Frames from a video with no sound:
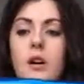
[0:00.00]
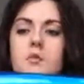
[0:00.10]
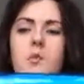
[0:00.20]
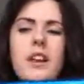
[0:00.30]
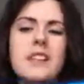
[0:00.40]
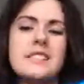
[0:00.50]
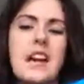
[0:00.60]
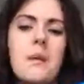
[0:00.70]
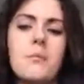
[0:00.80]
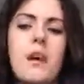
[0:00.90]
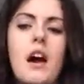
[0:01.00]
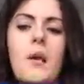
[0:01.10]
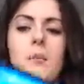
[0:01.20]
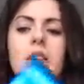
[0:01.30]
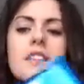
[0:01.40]
It was one exam,
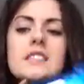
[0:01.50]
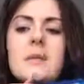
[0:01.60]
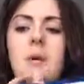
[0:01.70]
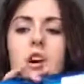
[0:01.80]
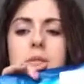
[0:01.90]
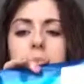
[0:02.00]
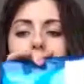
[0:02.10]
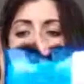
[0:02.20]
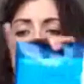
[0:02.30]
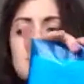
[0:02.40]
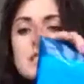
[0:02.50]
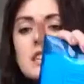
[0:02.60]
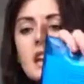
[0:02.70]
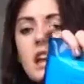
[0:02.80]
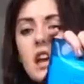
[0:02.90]
but this is a past paper, as you can
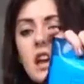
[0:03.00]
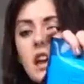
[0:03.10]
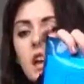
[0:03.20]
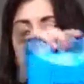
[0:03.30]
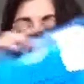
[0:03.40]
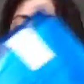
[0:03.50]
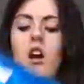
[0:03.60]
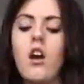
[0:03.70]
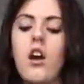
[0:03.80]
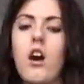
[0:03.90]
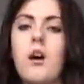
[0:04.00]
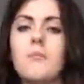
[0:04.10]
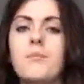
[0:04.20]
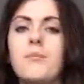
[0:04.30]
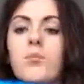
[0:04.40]
see here,
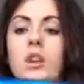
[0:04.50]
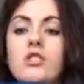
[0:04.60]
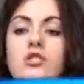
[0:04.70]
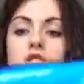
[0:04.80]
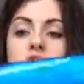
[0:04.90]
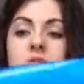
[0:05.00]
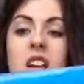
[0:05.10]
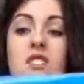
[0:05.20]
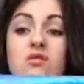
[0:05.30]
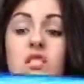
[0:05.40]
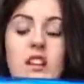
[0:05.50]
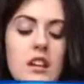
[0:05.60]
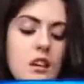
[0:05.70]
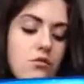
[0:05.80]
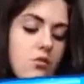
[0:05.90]
which is really
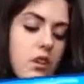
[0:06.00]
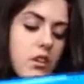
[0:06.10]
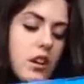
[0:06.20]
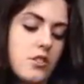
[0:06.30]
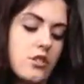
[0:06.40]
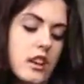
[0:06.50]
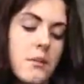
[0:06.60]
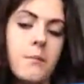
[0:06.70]
good actually.